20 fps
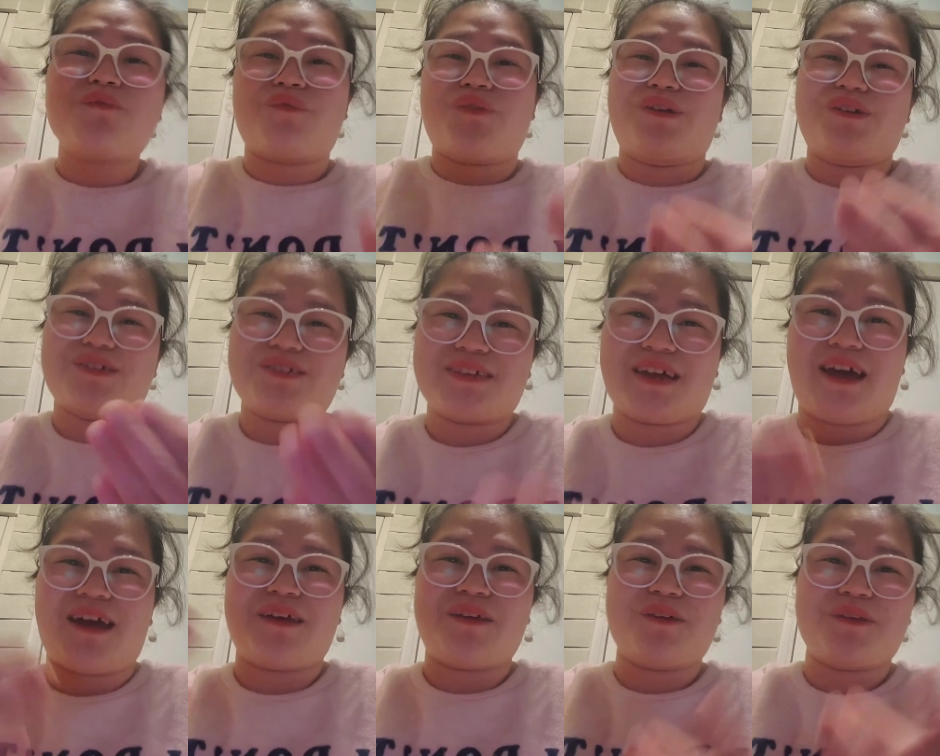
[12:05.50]

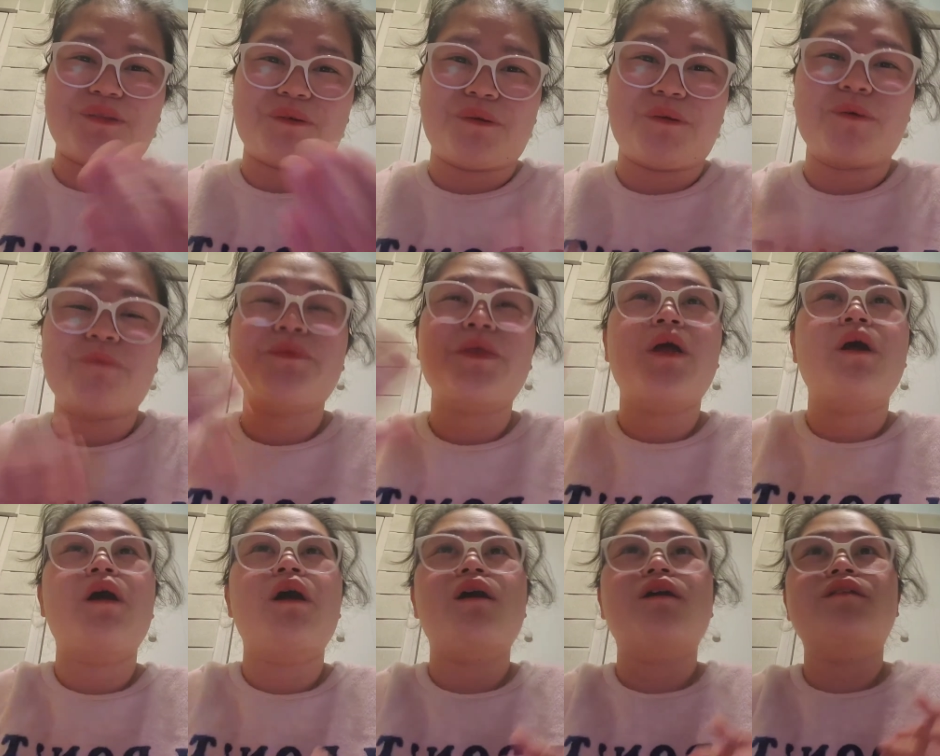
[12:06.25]
versa you know
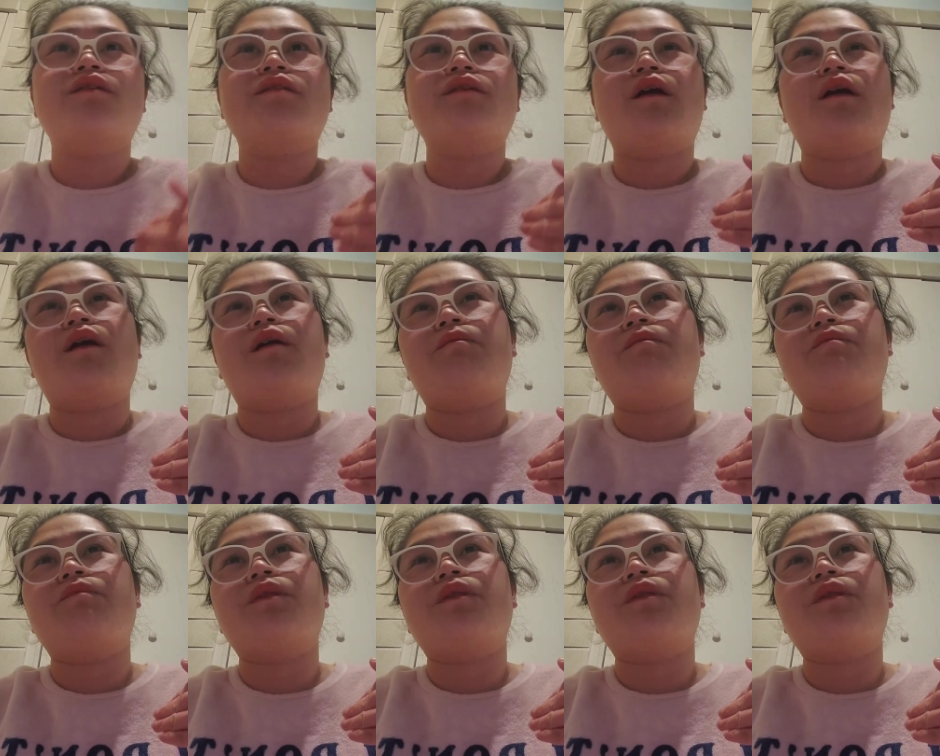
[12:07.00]
um